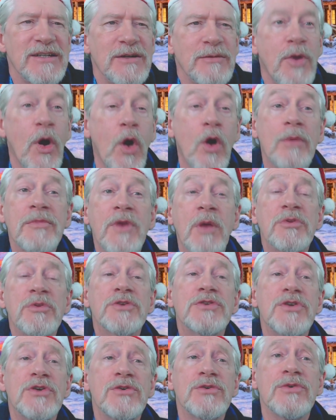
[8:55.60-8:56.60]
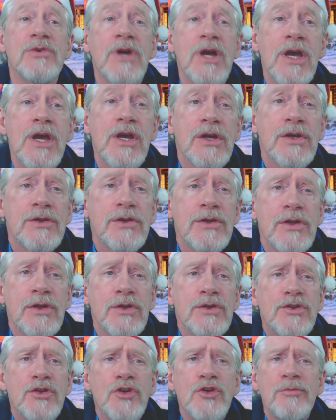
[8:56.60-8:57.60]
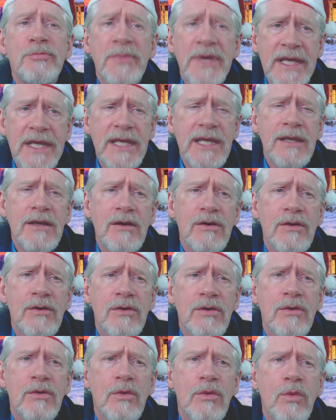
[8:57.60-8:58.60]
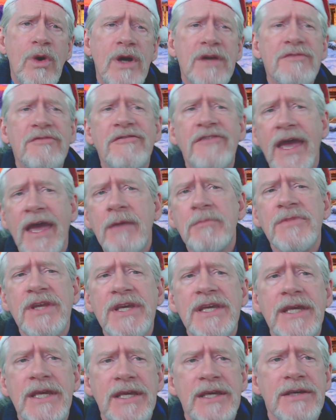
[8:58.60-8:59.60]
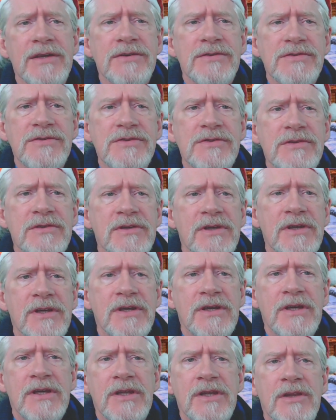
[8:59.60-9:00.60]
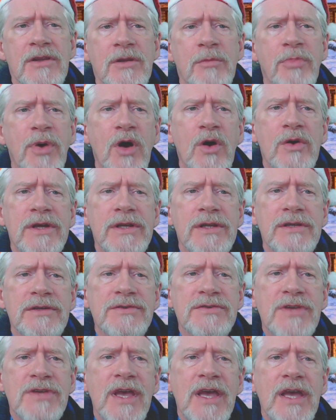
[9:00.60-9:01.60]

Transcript: Poem number two To Me, What Family Is. The poet is